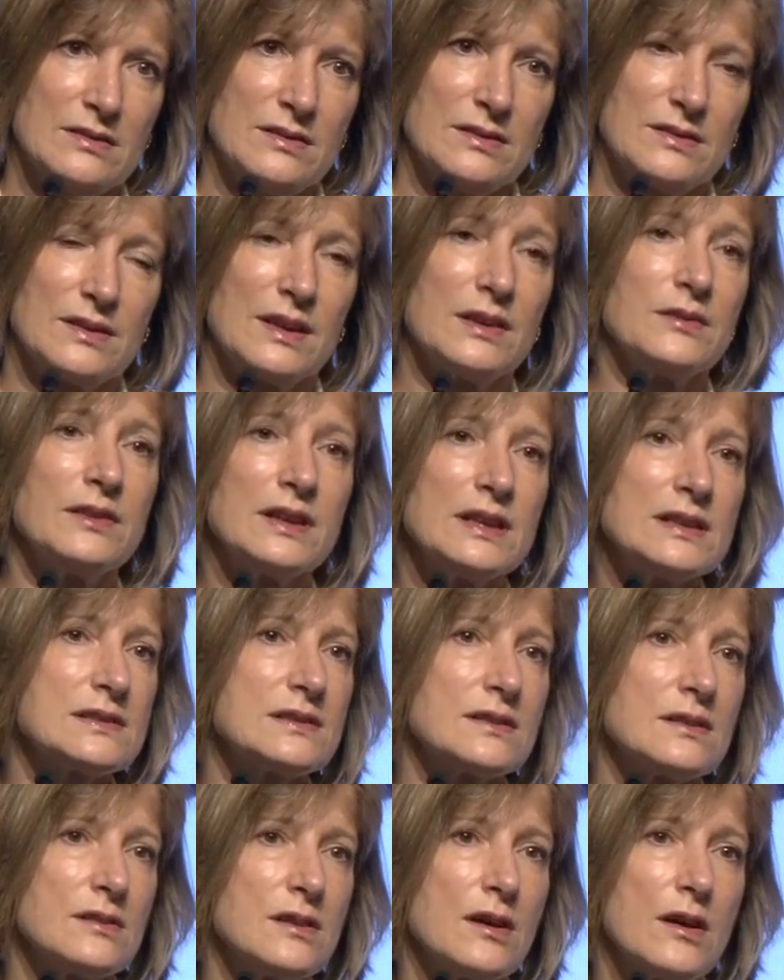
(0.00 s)
there is
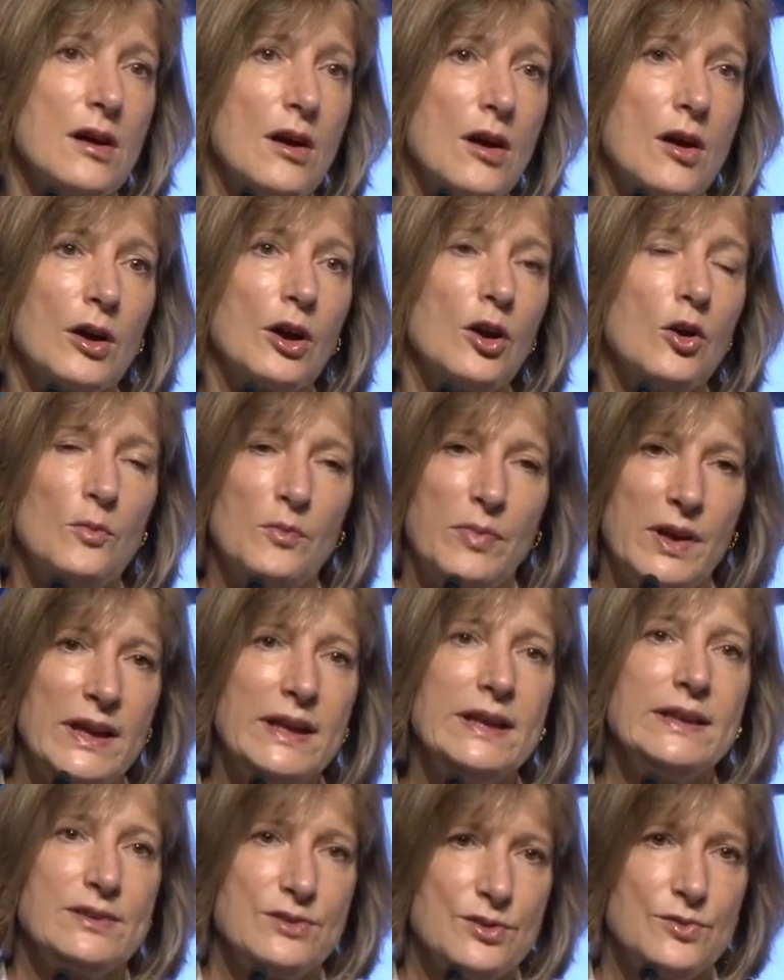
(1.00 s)
a
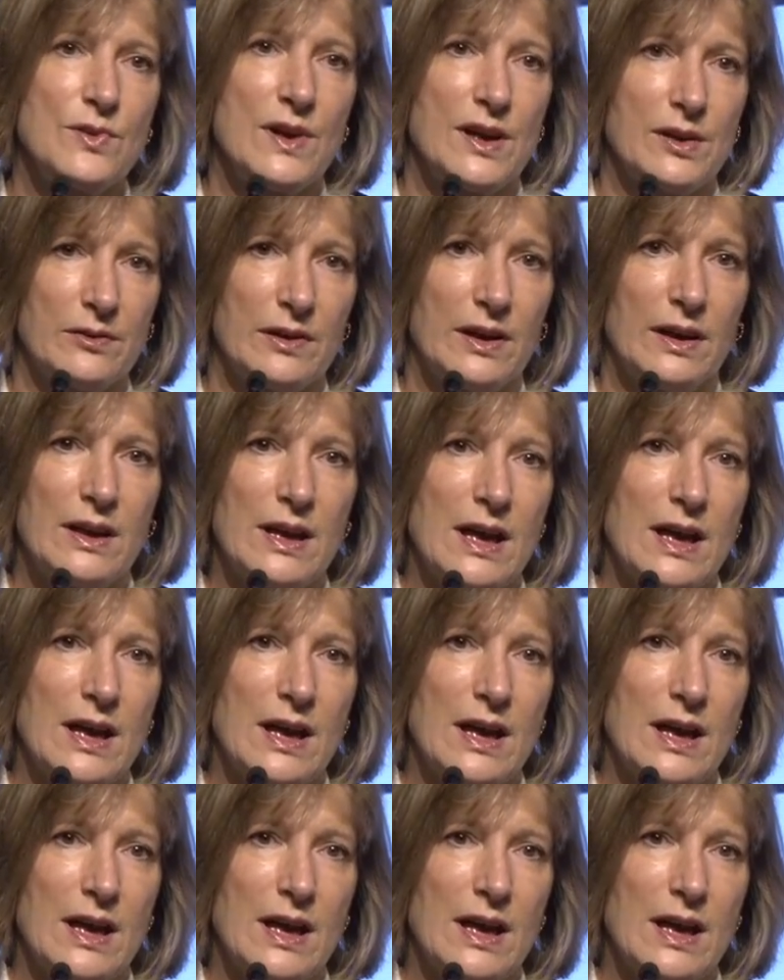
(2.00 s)
complete new era.